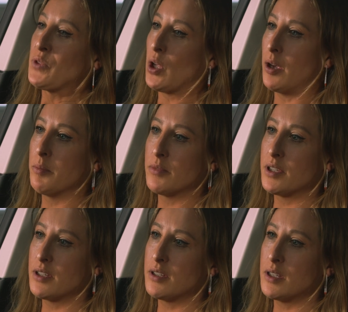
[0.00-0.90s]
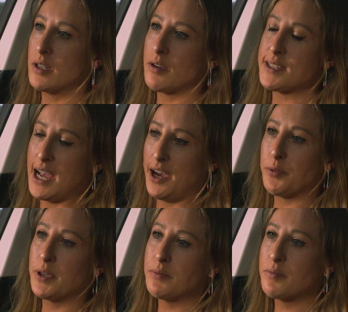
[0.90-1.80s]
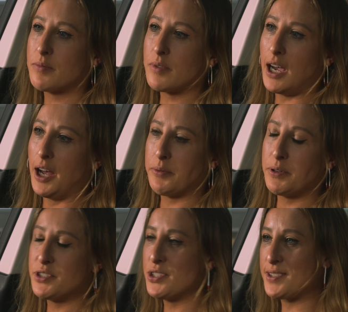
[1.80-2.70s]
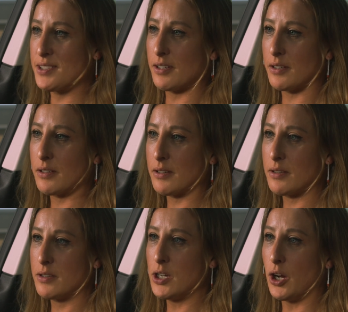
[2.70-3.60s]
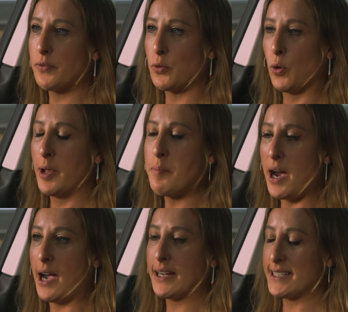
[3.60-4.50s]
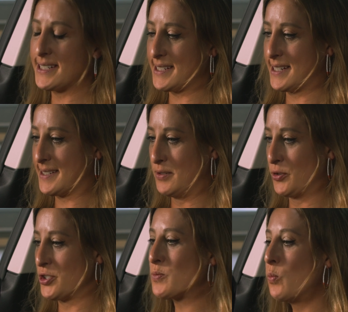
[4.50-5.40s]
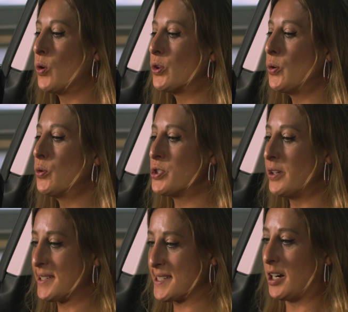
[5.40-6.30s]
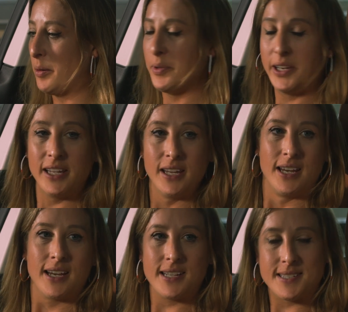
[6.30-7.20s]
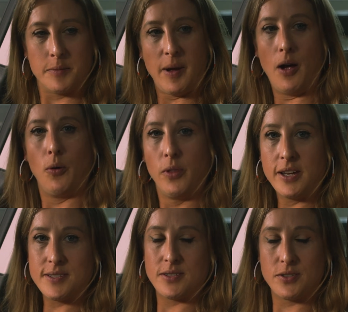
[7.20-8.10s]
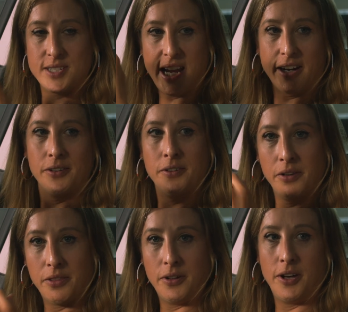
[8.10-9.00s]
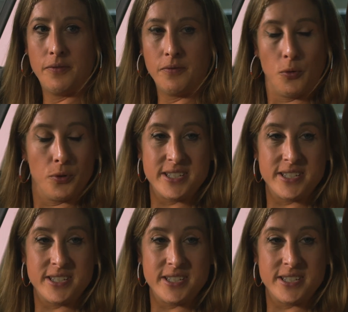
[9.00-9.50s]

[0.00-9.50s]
You know, it's how do we reduce the overall impact? It's not just what you're doing as a company. It's about all those second and third and fourth